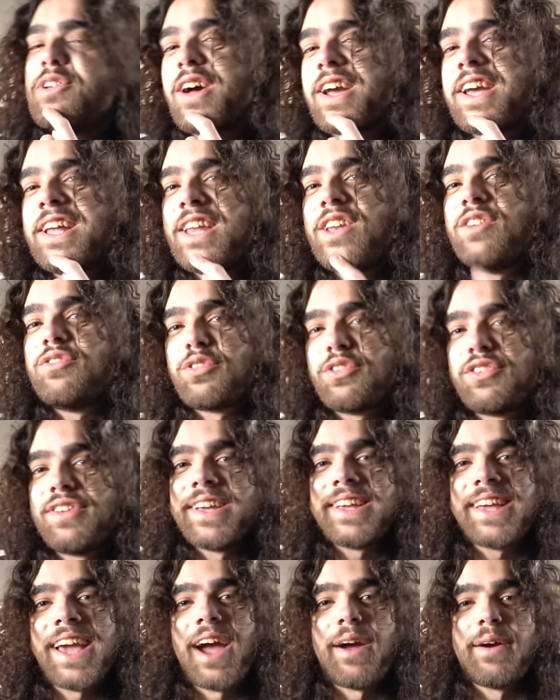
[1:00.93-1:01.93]
like an
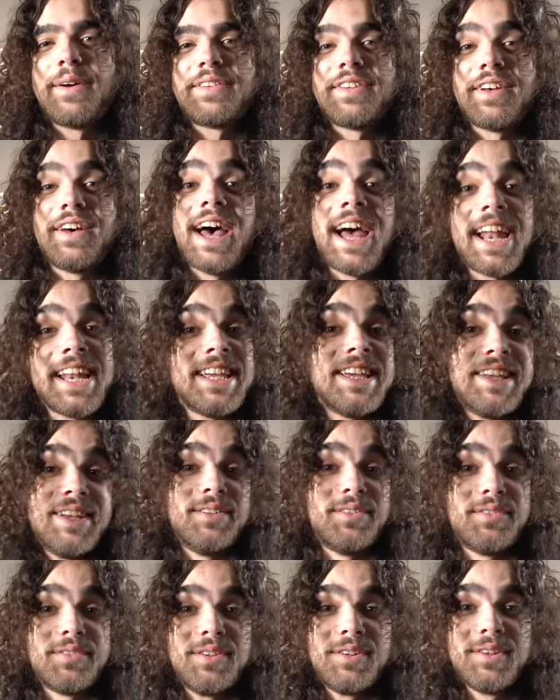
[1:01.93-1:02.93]
interesting character, and he
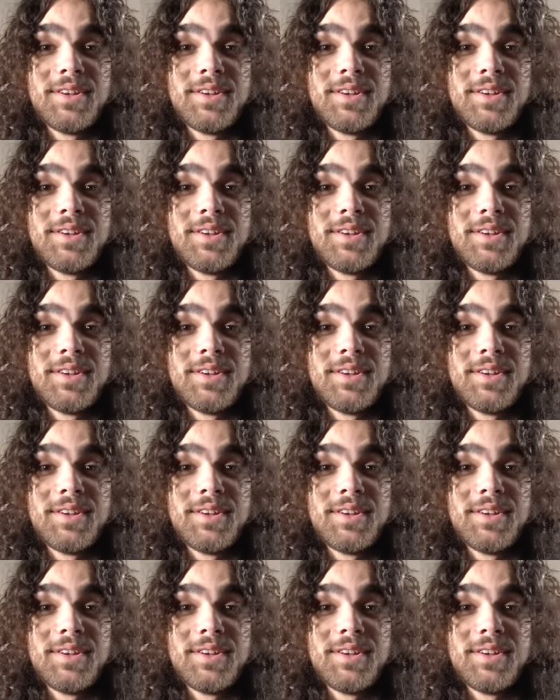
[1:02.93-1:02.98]
is.